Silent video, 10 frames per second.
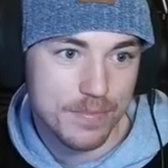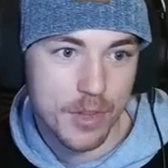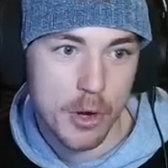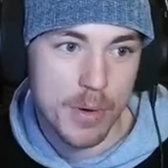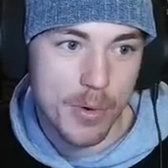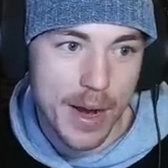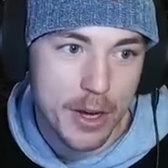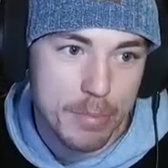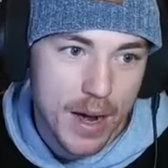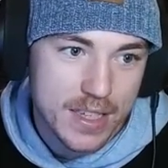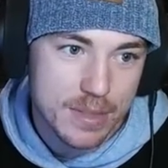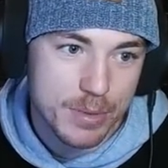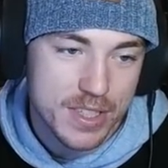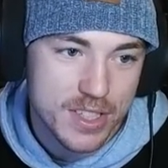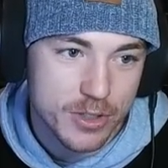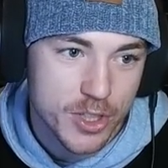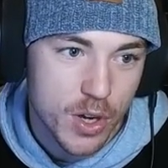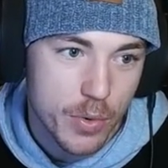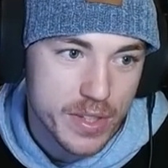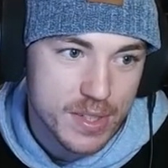Hermit Ray could possibly still do
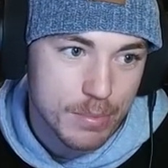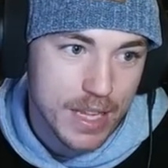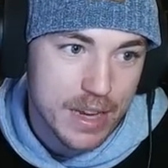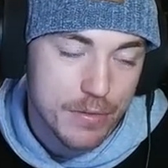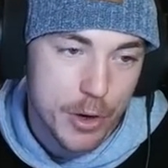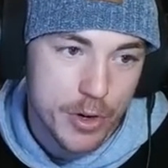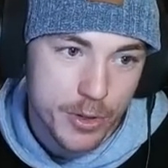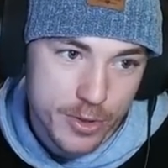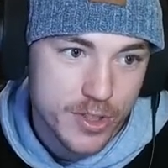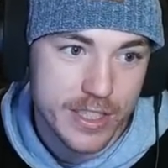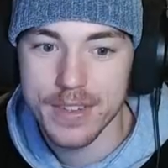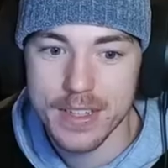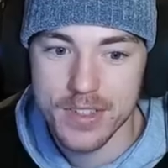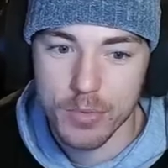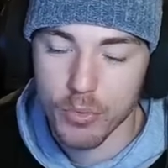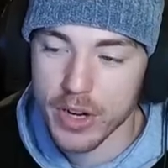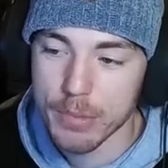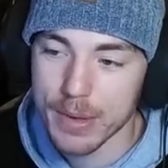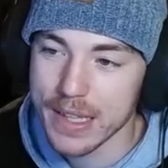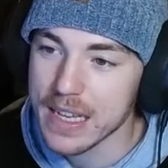it with some late voters, some real
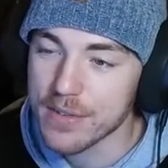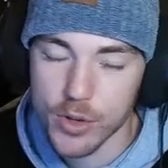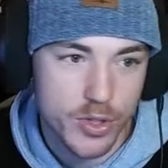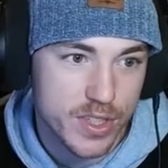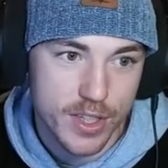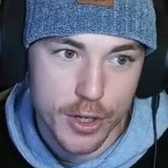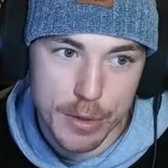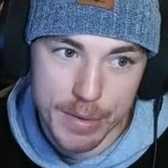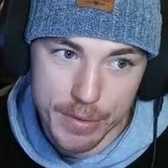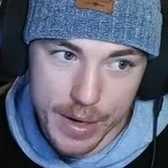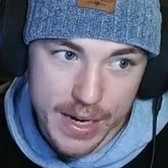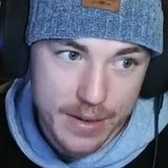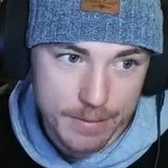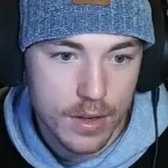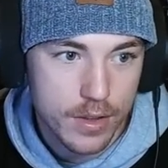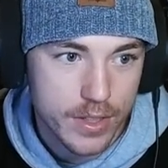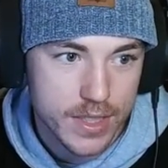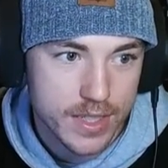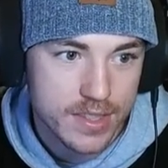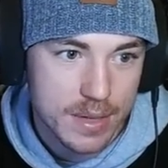believers in the Hermit Ray. It
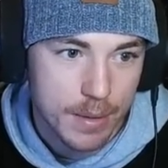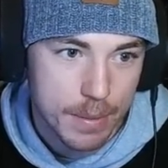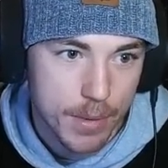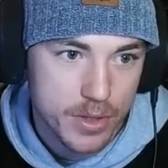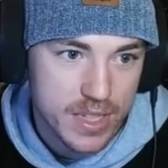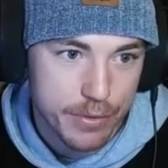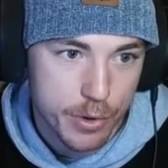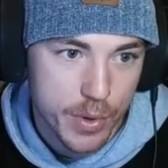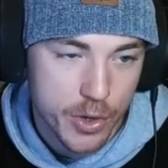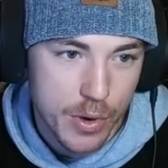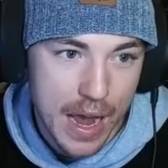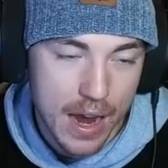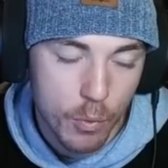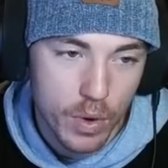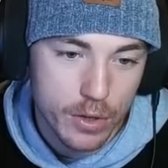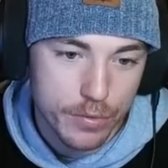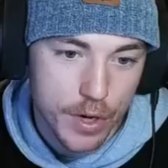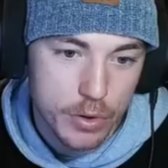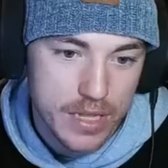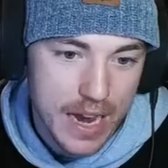does seem like most everyone who will
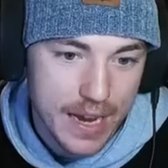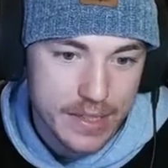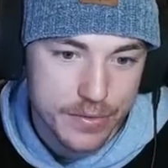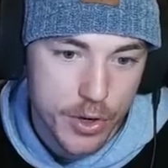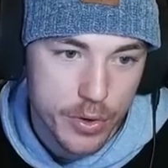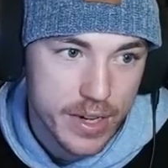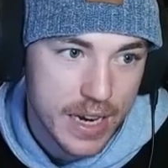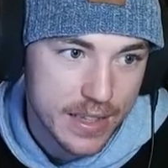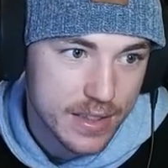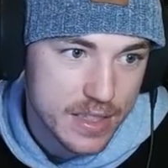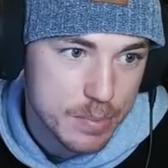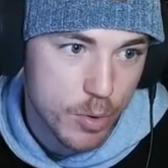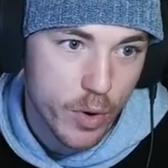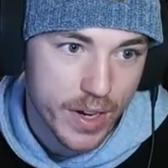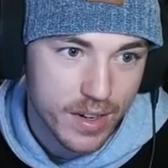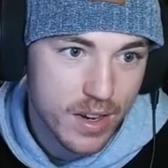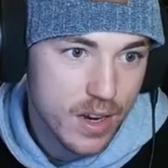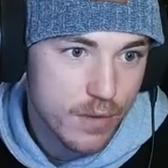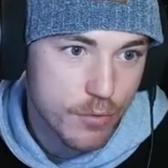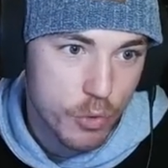vote has voted at this point.
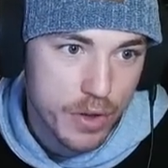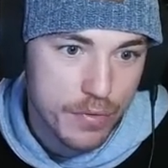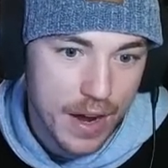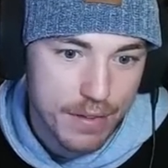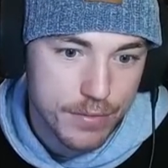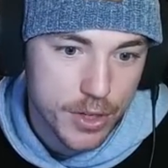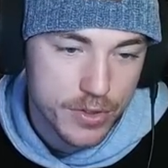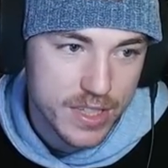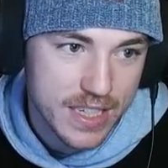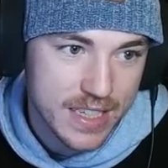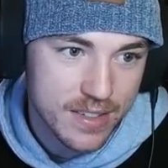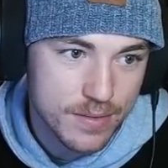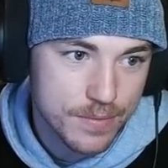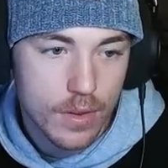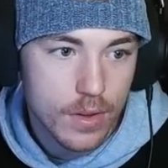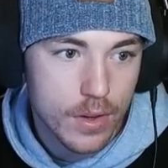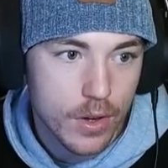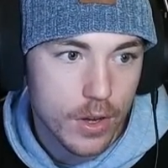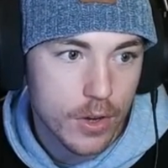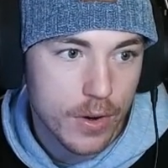45 votes in.
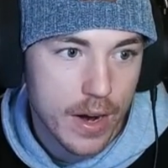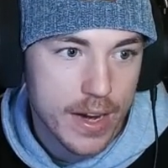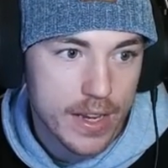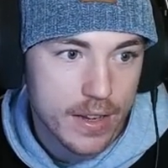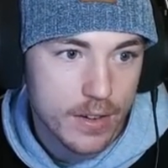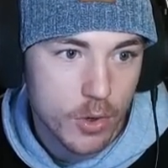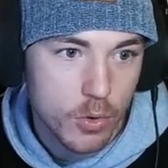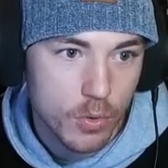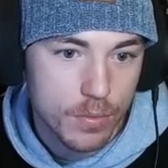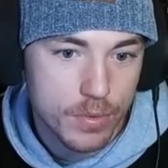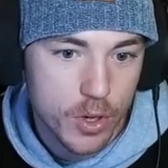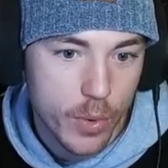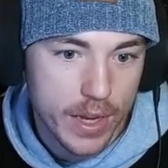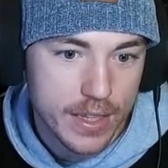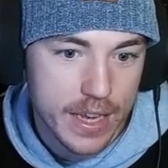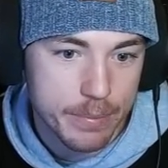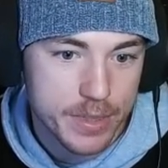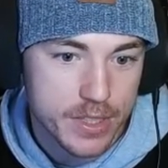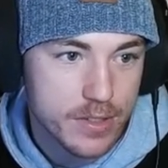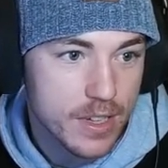Alrighty. Oh, quickly up to